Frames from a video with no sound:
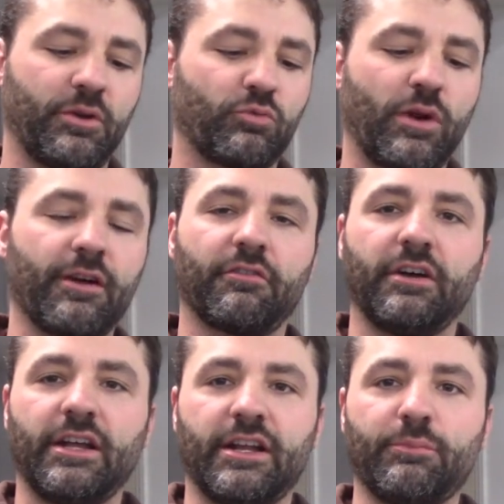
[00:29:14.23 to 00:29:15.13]
but
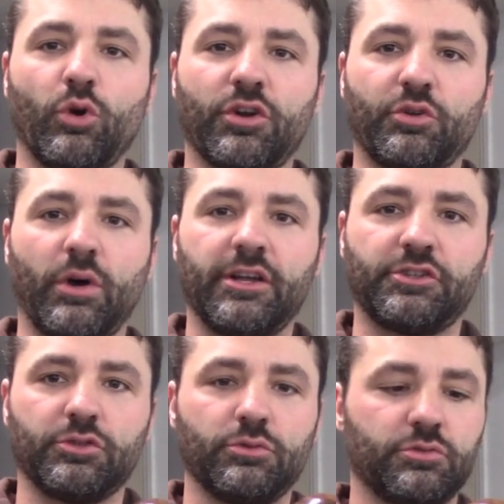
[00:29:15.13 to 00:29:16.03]
rarely anymore do
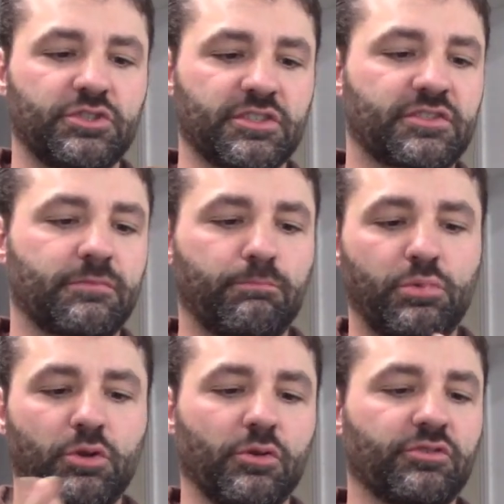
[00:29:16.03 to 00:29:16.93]
I do
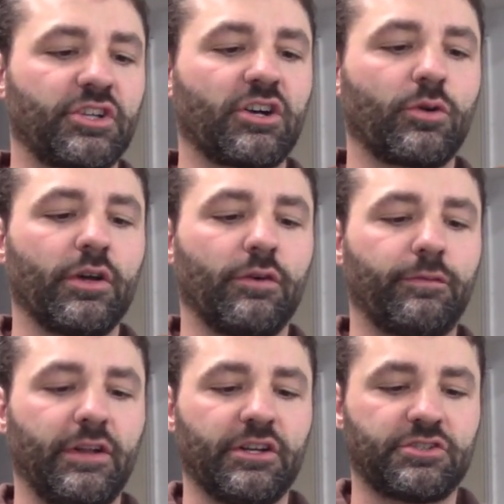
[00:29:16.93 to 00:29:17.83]
just pure tung oil
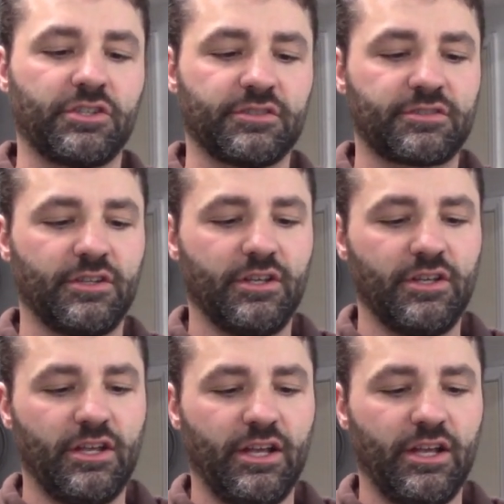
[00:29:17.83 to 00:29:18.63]
finishes.